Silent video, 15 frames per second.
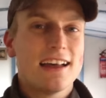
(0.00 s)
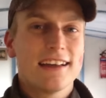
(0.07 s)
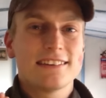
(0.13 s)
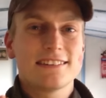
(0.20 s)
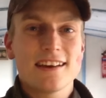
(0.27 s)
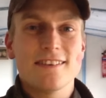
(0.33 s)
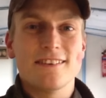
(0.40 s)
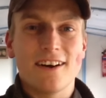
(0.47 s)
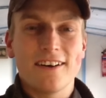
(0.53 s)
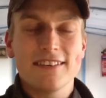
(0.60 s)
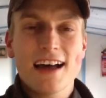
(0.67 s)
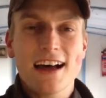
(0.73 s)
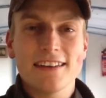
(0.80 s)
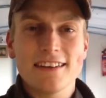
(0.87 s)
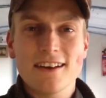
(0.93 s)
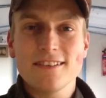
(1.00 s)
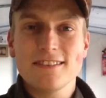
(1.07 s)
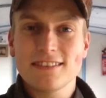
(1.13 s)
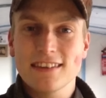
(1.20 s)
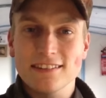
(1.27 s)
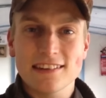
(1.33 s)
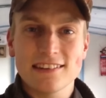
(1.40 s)
So on that
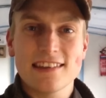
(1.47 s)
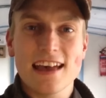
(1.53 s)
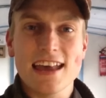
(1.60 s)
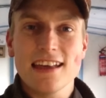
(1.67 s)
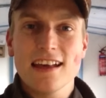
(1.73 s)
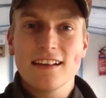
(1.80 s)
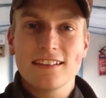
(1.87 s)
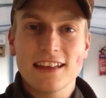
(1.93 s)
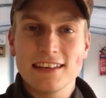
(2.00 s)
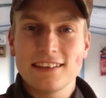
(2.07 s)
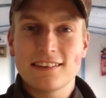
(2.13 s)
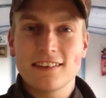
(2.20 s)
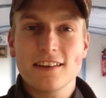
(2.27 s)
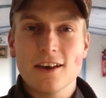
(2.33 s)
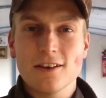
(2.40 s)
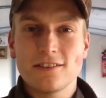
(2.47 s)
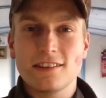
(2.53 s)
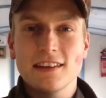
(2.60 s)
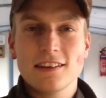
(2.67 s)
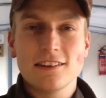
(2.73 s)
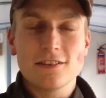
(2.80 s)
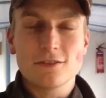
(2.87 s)
note, as I say, links to those
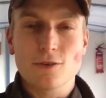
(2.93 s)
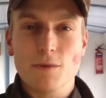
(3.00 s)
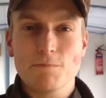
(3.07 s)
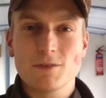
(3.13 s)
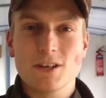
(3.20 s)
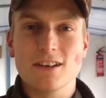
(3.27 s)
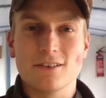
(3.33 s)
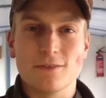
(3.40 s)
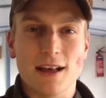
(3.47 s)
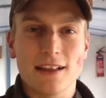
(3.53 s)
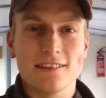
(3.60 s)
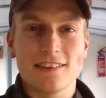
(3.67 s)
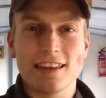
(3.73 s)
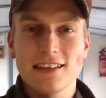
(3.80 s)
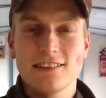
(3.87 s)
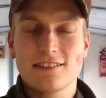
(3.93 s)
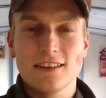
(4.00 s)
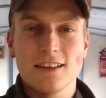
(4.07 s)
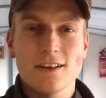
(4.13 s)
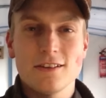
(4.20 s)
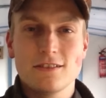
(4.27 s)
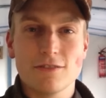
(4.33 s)
in the description, as well as links
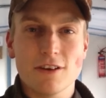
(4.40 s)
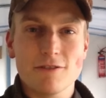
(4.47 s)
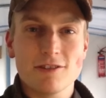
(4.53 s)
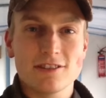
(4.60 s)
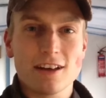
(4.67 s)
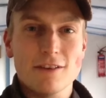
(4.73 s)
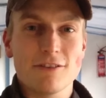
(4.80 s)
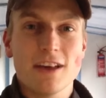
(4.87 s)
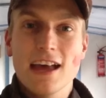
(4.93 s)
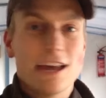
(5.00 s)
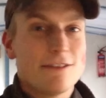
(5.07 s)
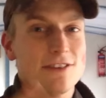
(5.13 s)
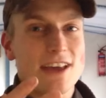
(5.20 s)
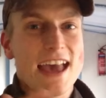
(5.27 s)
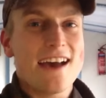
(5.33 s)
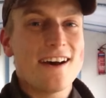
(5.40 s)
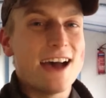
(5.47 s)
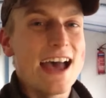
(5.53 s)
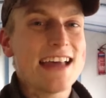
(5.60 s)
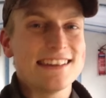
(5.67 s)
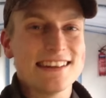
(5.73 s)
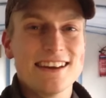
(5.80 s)
to loads of other stuff. If you're
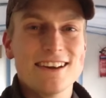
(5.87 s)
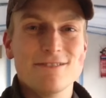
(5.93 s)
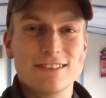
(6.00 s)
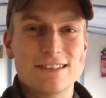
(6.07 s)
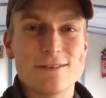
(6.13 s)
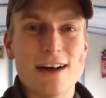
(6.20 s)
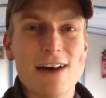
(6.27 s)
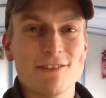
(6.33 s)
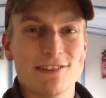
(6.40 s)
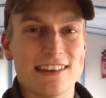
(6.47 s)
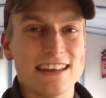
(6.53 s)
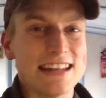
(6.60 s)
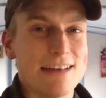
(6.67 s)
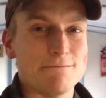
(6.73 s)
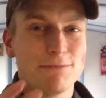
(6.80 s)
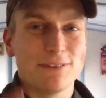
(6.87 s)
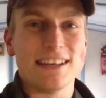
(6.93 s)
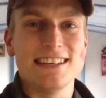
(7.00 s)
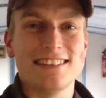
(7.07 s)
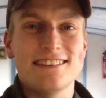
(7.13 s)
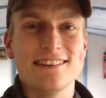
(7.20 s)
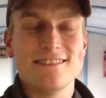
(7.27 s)
heading over to Amazon, then
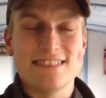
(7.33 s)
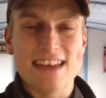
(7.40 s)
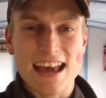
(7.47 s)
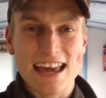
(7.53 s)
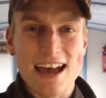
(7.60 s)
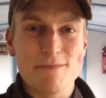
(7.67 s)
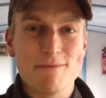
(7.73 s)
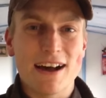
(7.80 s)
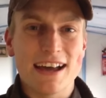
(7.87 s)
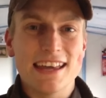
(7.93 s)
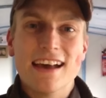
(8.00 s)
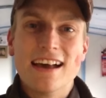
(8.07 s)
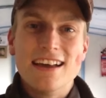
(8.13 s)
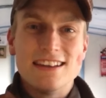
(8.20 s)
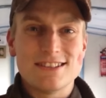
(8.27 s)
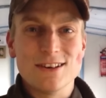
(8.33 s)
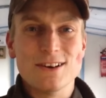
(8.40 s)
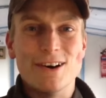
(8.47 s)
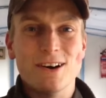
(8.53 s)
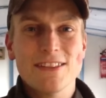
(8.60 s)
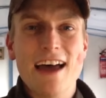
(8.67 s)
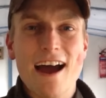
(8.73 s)
please do check out my
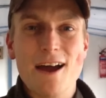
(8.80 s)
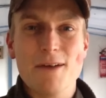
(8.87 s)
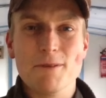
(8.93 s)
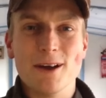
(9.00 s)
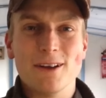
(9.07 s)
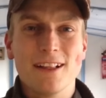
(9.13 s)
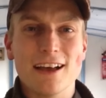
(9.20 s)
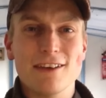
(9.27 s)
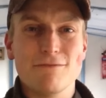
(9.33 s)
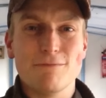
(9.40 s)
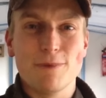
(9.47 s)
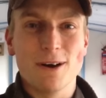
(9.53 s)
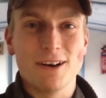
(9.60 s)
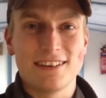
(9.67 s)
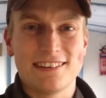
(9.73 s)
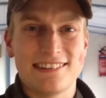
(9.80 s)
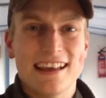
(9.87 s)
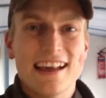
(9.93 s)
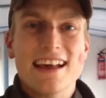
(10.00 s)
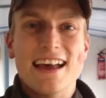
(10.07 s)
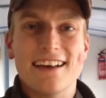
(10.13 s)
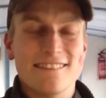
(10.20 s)
short Narrowboat Life books.
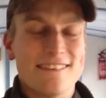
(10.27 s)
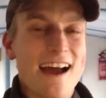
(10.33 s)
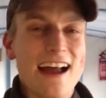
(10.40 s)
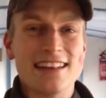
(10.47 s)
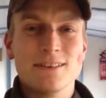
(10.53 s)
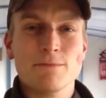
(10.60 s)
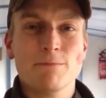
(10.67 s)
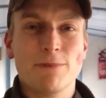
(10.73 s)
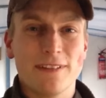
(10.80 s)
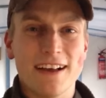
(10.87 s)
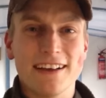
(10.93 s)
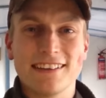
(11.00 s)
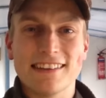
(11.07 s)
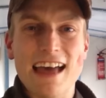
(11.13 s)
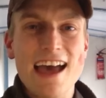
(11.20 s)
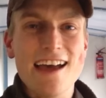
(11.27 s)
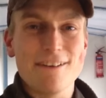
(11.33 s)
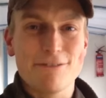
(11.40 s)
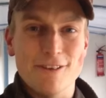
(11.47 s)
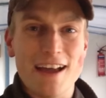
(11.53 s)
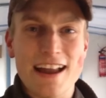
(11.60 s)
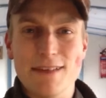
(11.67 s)
A random plug there
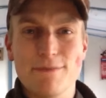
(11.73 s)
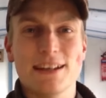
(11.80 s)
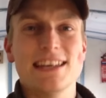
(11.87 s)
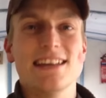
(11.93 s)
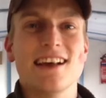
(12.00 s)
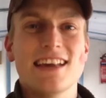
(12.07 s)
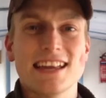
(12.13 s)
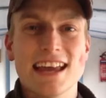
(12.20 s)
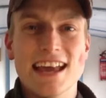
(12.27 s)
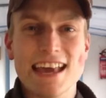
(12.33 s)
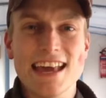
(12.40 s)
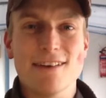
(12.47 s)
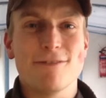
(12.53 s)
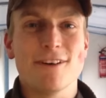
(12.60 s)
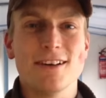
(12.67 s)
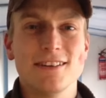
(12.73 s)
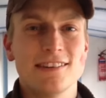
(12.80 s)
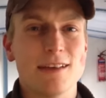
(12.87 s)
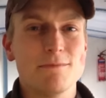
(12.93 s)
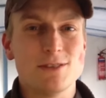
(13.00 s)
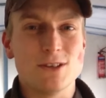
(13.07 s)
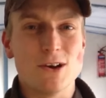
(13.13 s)
for anybody looking at earphones,
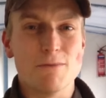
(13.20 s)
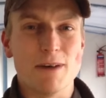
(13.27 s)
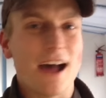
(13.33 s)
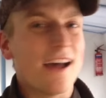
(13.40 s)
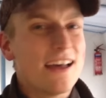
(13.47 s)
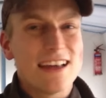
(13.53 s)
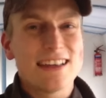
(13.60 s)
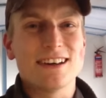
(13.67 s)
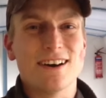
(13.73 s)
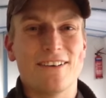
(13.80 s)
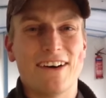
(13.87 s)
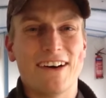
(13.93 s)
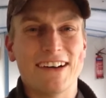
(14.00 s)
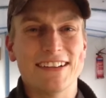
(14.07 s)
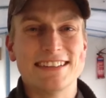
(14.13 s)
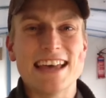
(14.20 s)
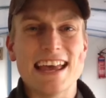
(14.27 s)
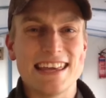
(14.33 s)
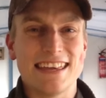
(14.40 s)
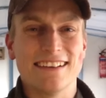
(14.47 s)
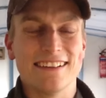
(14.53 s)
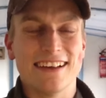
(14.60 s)
I'm sure, but go on,
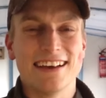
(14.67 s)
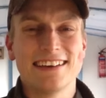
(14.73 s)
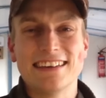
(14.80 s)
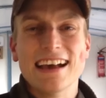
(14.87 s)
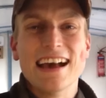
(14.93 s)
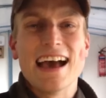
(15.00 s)
take a look.